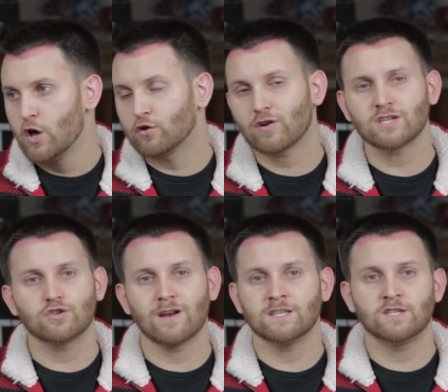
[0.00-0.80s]

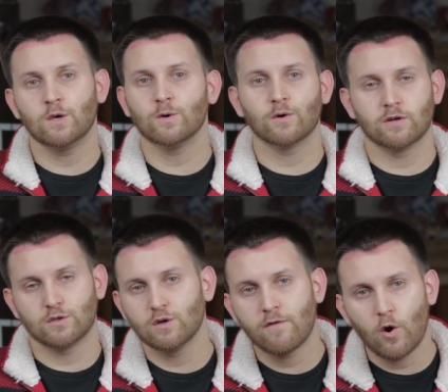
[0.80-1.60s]

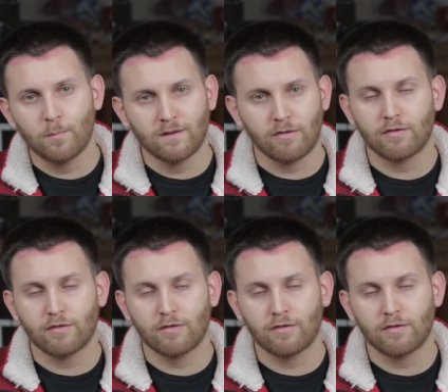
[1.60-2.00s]
restaurateurs who have opened